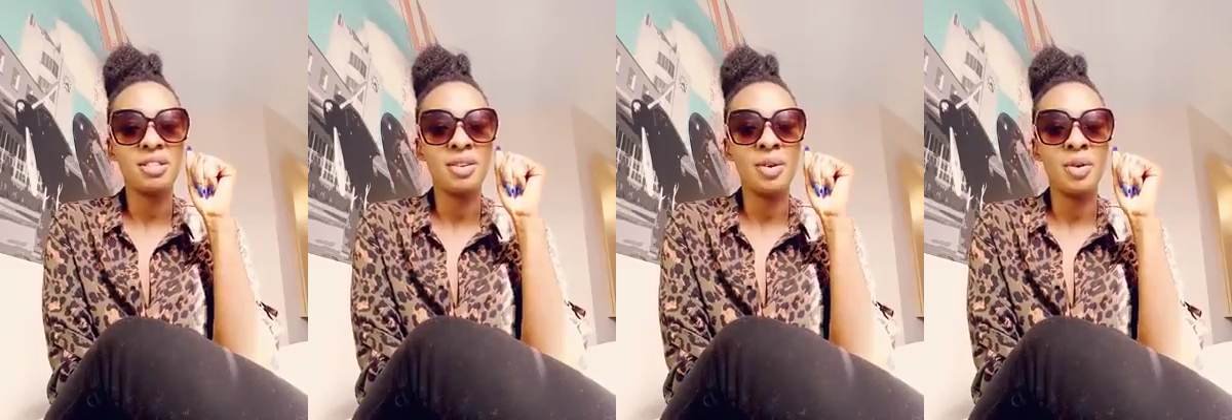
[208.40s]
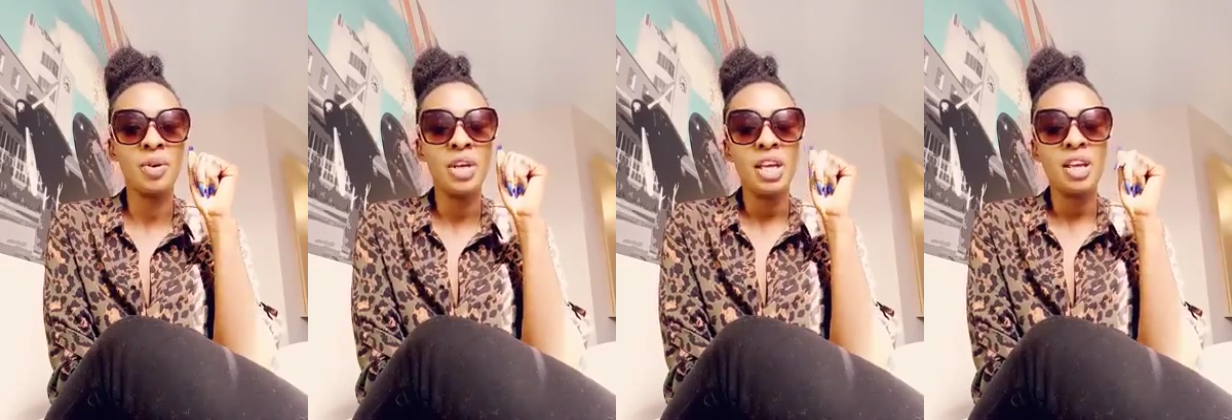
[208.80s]
you know.
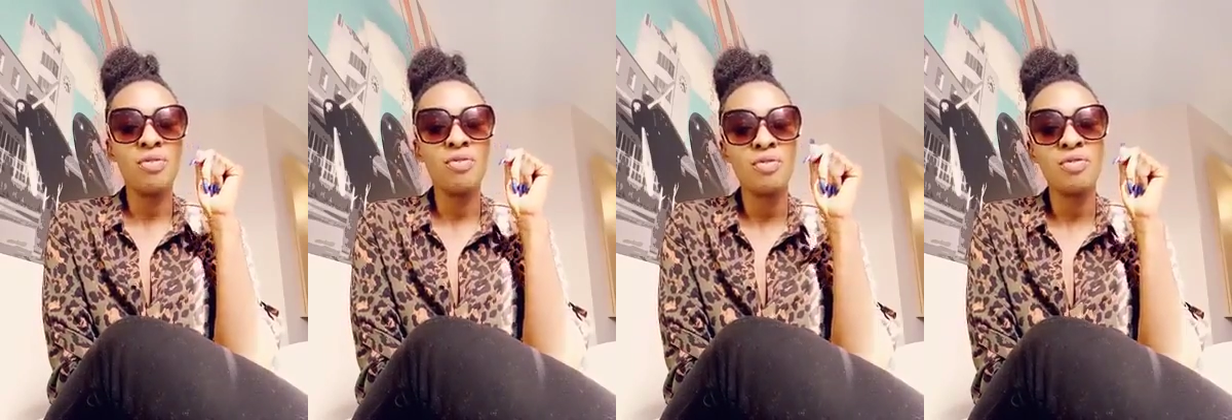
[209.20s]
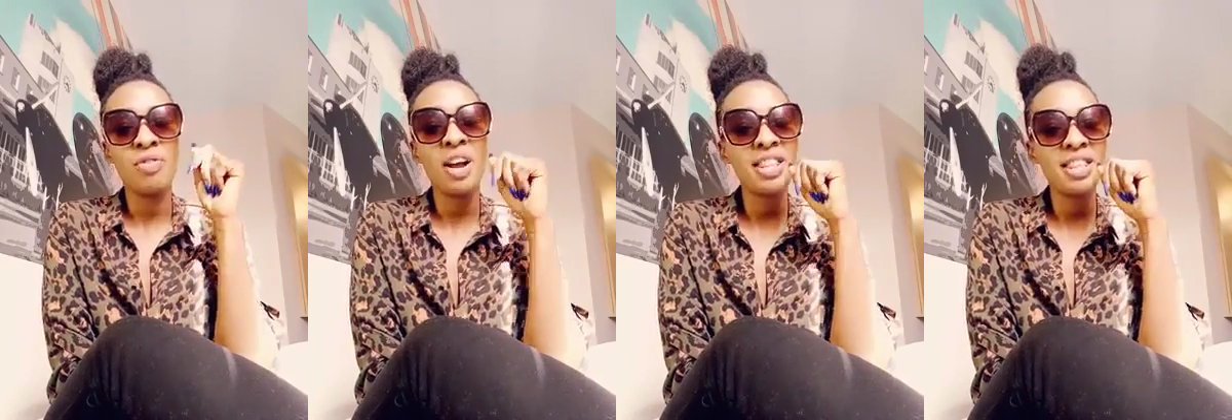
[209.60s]
If you
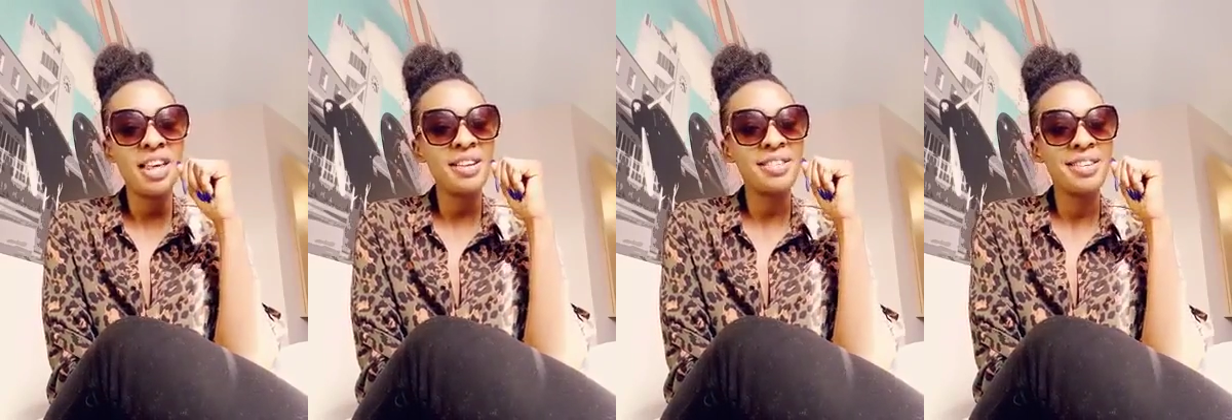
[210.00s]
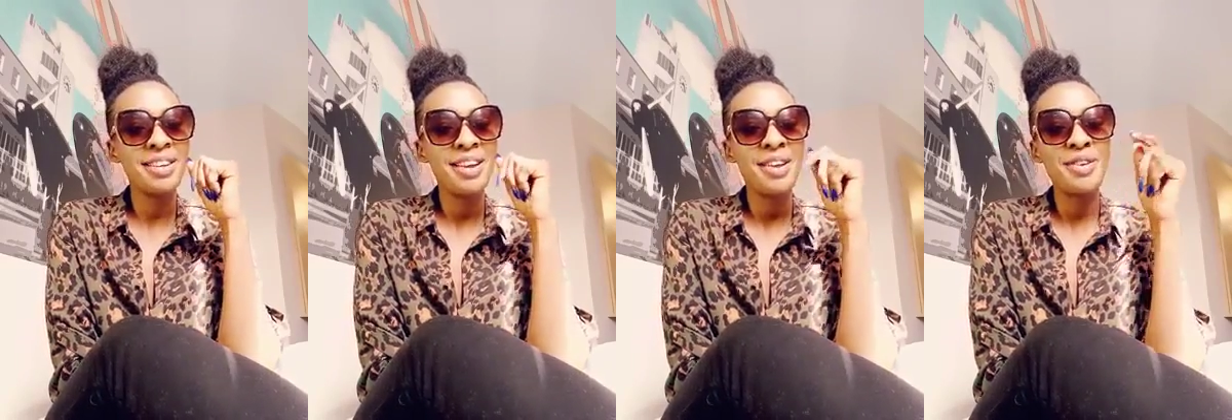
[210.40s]
find that,
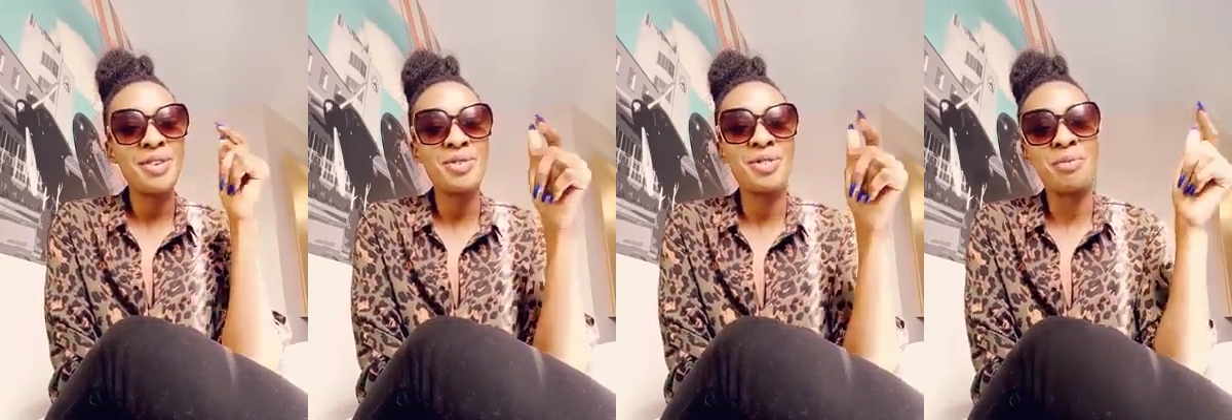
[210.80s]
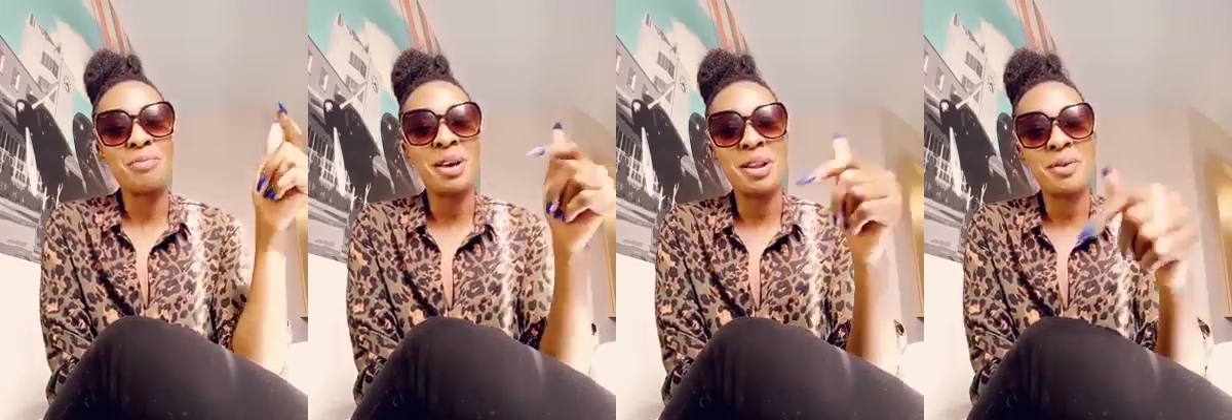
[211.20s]
you're the
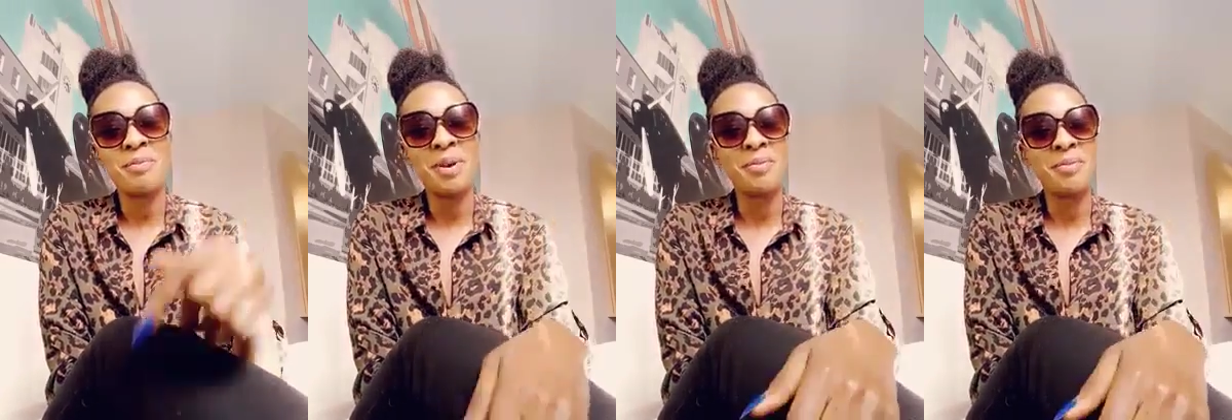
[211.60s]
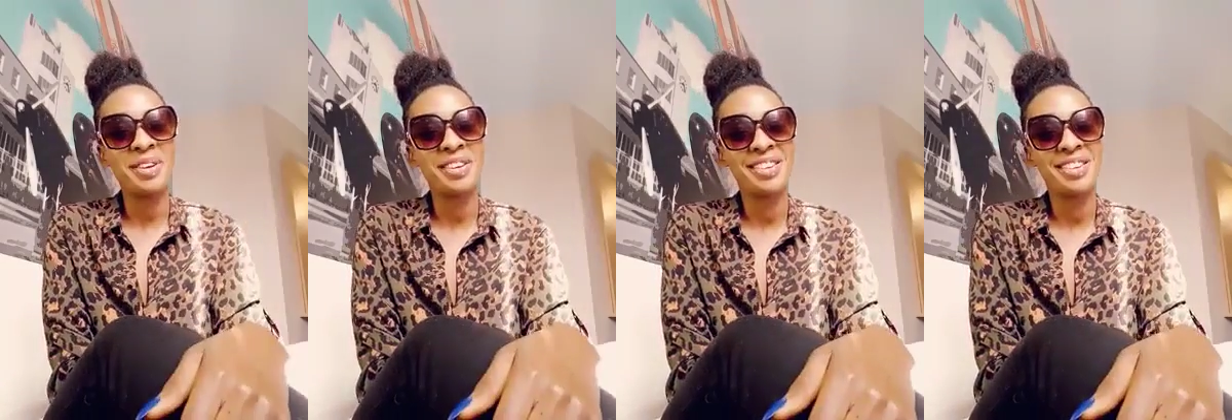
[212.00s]
money, baby.